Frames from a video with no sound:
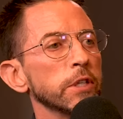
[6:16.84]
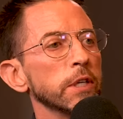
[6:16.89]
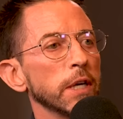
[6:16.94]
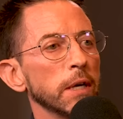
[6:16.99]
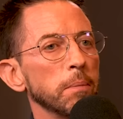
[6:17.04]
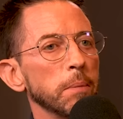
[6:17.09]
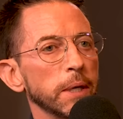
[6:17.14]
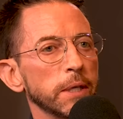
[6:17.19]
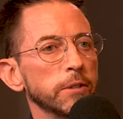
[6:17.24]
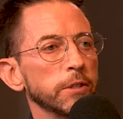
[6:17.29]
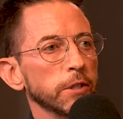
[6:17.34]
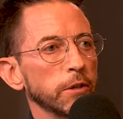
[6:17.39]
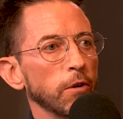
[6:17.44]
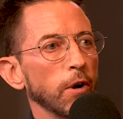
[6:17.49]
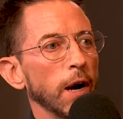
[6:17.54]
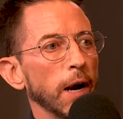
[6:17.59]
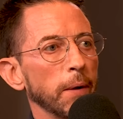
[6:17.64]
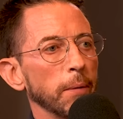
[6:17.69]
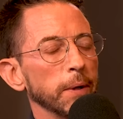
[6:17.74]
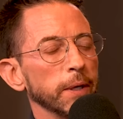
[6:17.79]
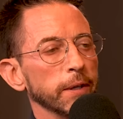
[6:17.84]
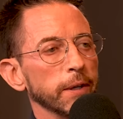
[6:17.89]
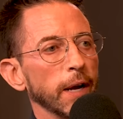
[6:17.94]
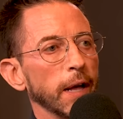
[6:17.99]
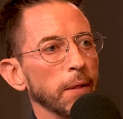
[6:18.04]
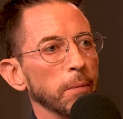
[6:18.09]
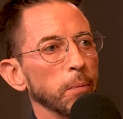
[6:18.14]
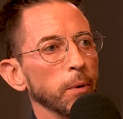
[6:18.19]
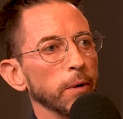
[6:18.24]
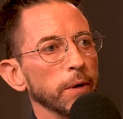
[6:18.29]
you cry when you're
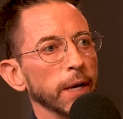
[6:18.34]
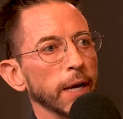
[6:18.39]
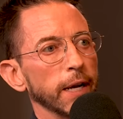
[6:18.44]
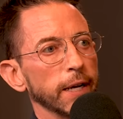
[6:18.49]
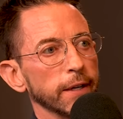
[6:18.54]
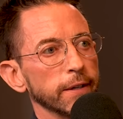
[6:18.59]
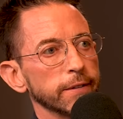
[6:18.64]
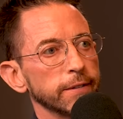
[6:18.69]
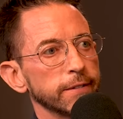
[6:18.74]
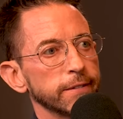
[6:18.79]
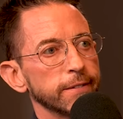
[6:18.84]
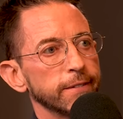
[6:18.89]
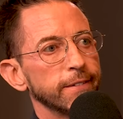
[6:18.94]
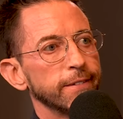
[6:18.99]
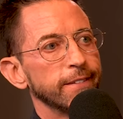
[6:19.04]
not the protagonist.